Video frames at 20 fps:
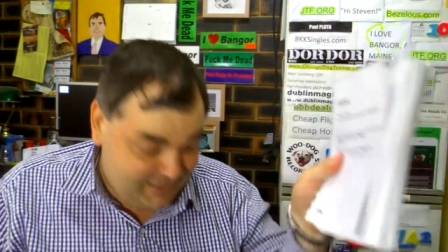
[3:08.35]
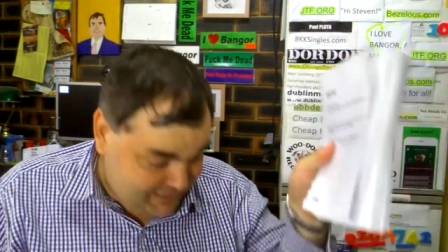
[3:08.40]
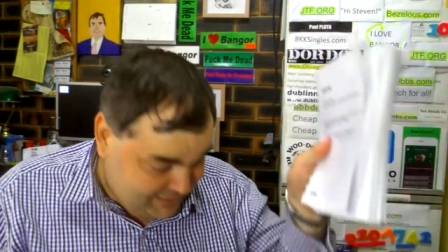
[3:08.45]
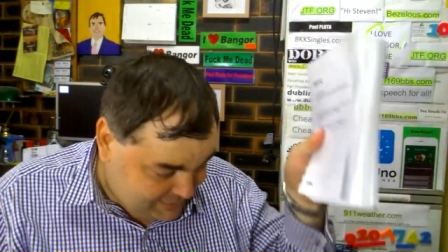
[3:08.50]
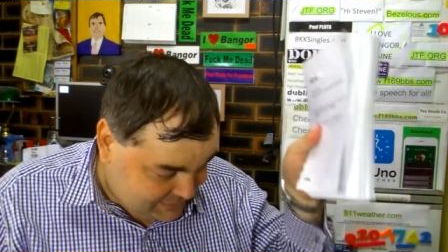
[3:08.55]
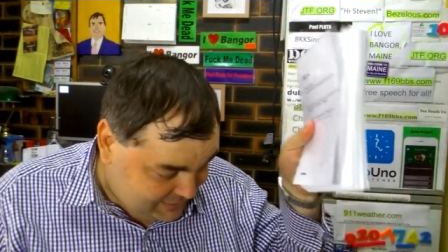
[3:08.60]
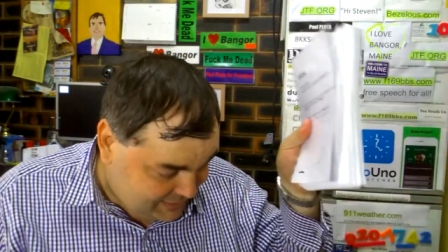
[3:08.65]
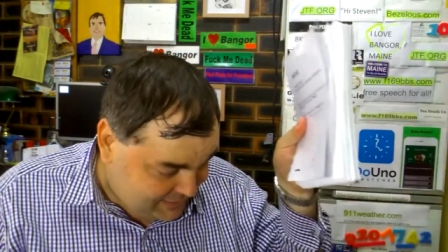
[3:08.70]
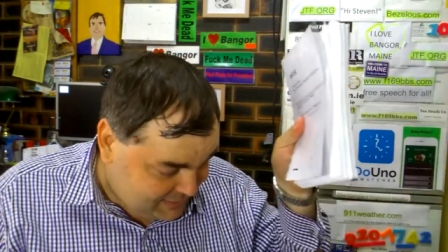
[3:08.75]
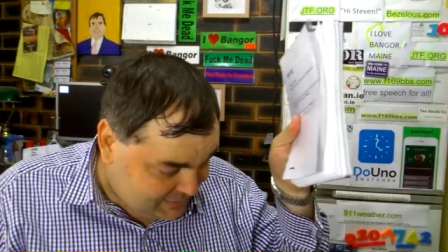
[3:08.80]

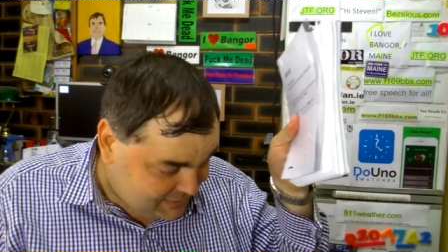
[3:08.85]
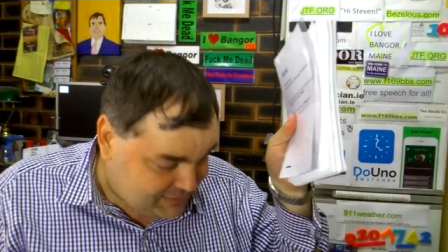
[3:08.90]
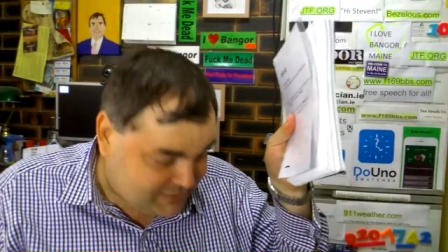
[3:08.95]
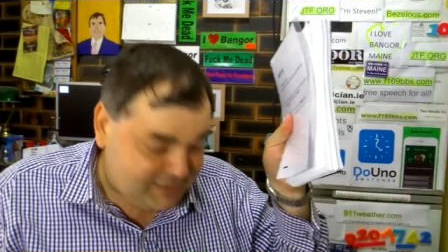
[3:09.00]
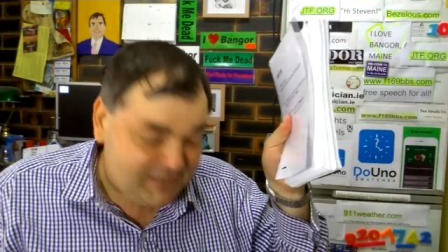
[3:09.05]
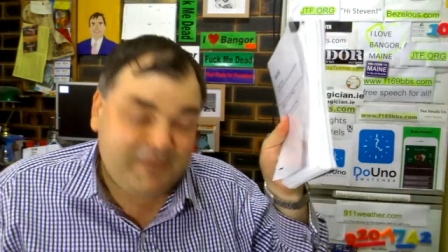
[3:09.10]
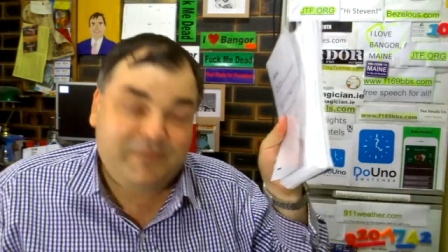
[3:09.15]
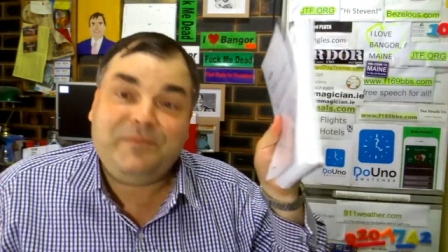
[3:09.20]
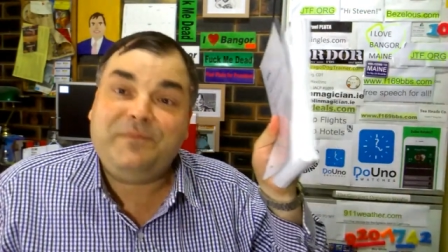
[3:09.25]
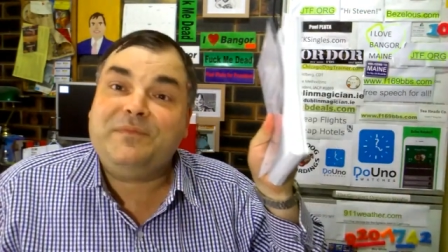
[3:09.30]
This is
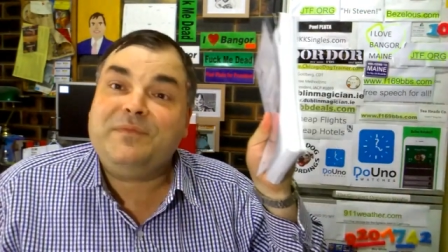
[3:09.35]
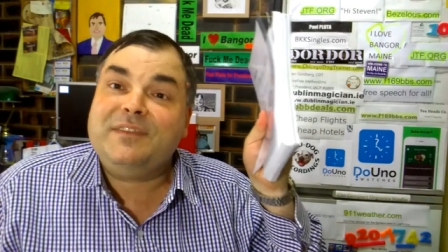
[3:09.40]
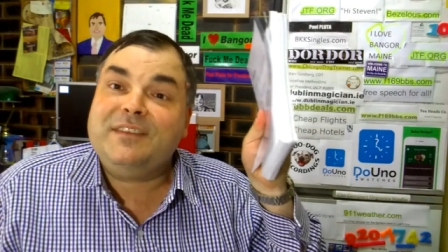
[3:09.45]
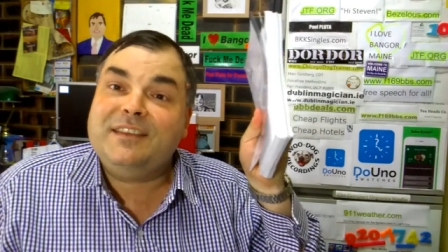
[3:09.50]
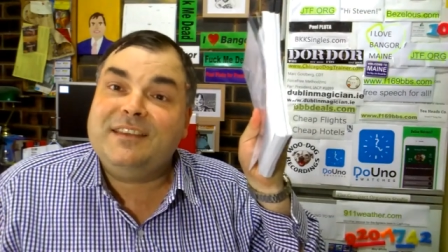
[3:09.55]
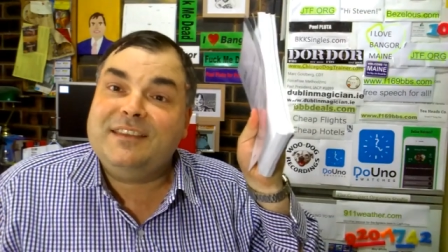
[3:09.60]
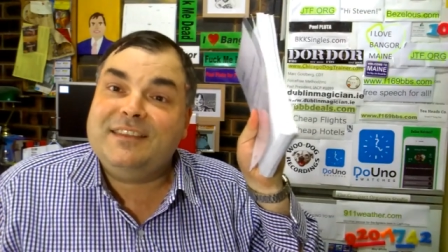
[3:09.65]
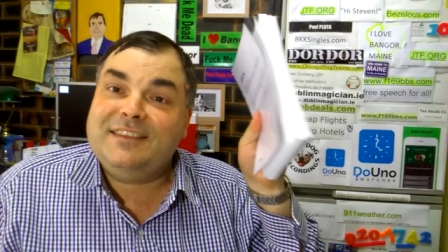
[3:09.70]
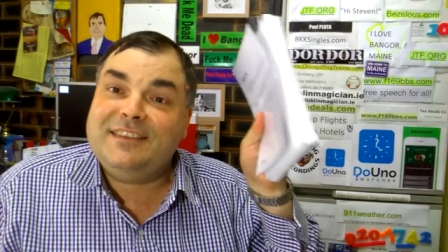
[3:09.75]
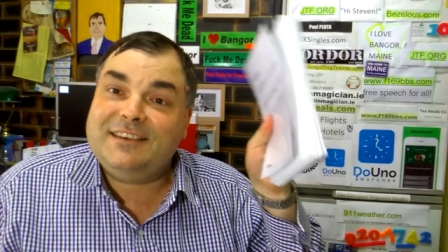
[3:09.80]

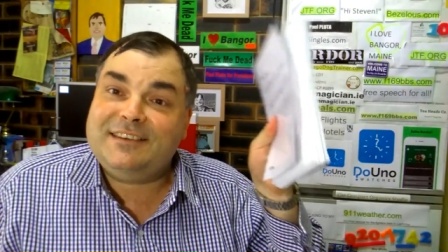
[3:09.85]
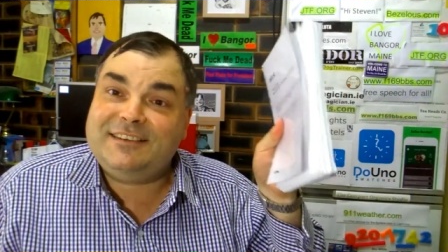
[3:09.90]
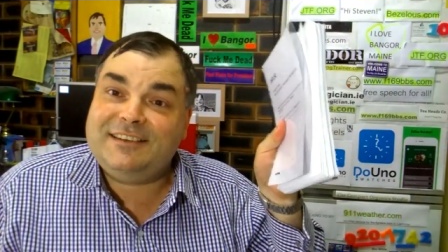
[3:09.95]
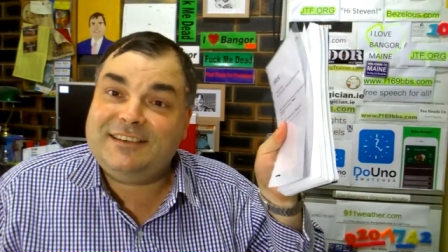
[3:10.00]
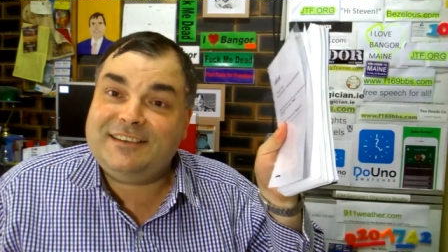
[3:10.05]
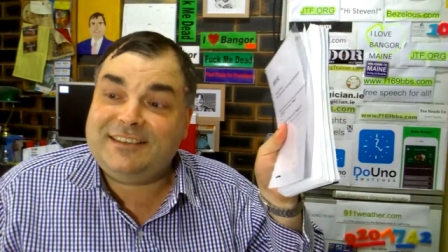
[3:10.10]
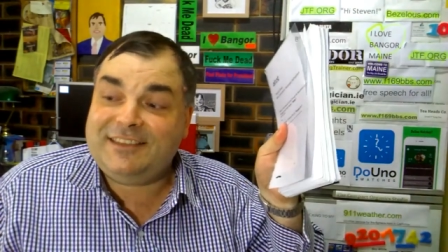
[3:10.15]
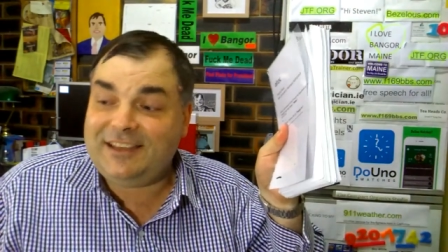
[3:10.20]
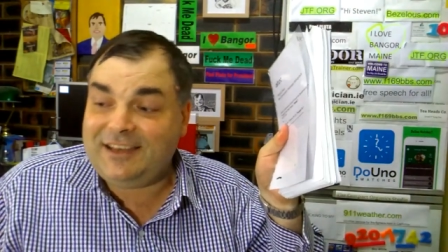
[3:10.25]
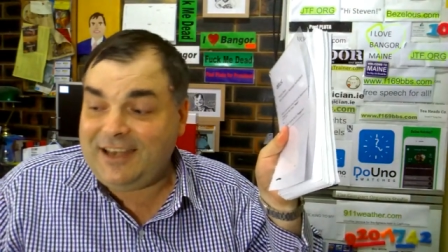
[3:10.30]

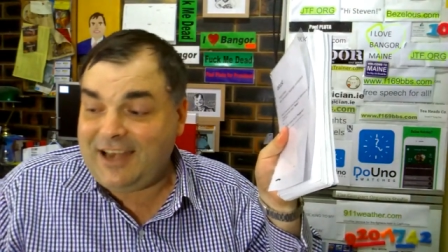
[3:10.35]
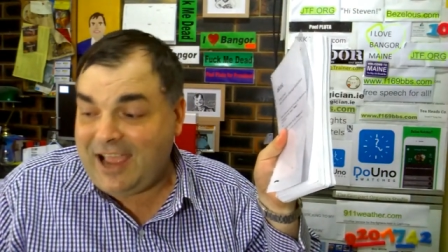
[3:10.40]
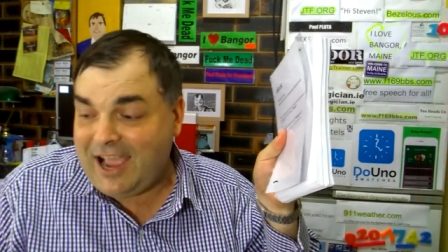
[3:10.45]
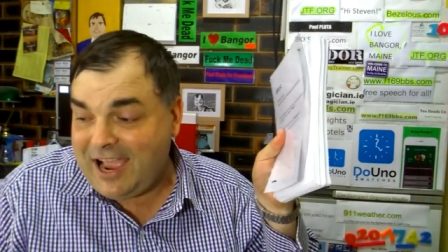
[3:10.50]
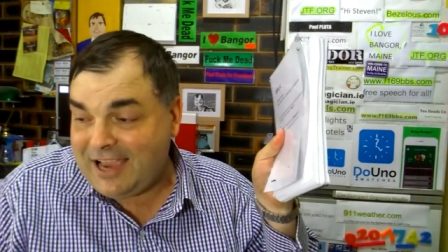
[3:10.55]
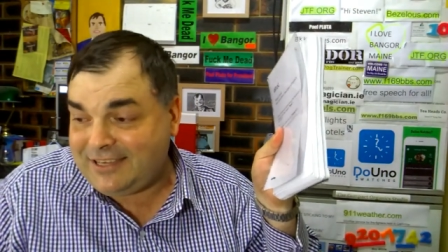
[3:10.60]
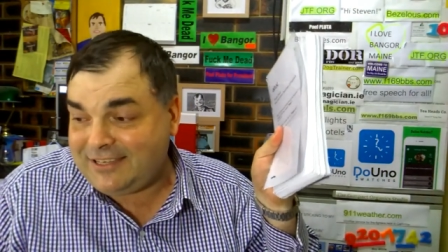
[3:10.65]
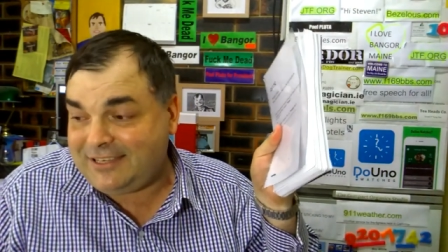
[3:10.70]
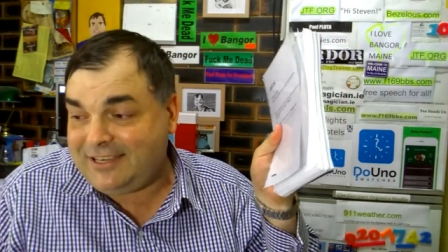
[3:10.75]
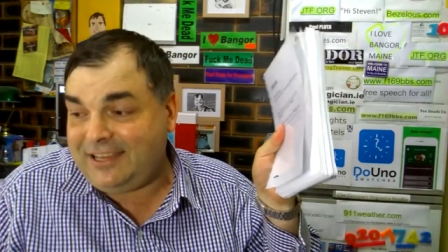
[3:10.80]
the
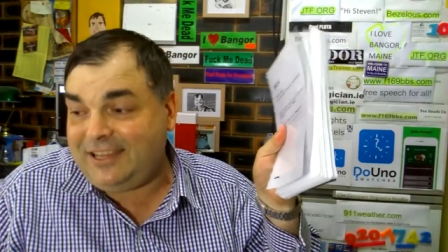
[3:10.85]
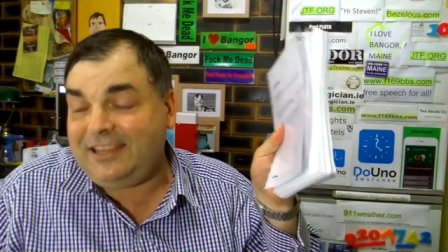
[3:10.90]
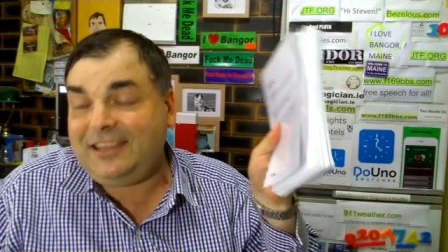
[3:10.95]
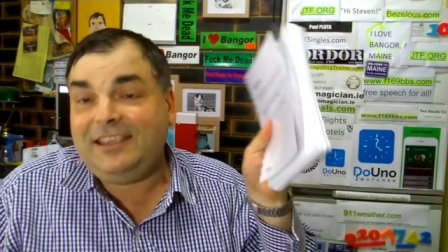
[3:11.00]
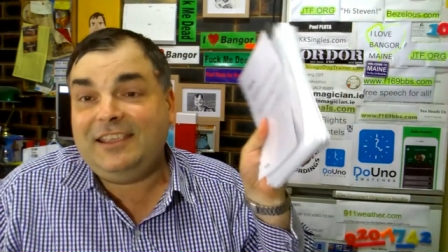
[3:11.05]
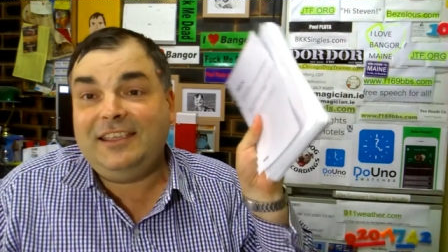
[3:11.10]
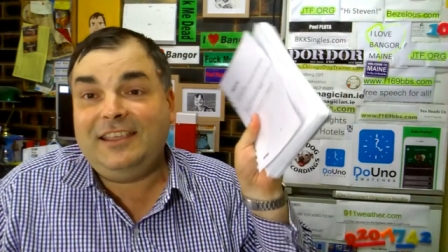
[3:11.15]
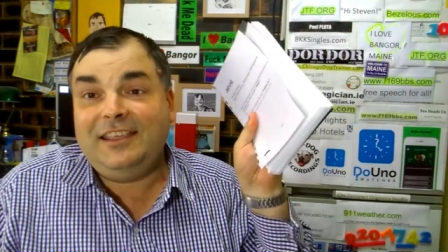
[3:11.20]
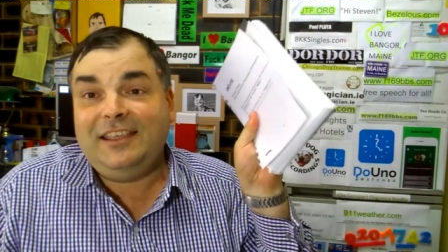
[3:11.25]
nasty.